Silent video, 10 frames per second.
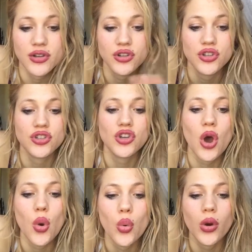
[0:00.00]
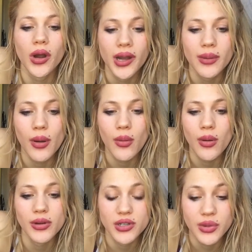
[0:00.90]
are so worried about
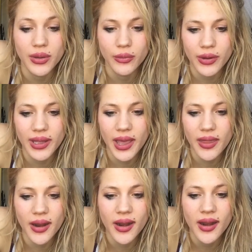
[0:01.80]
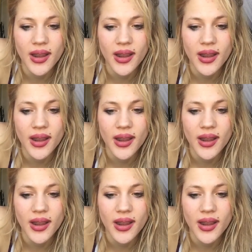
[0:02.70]
what we're doing when we're together.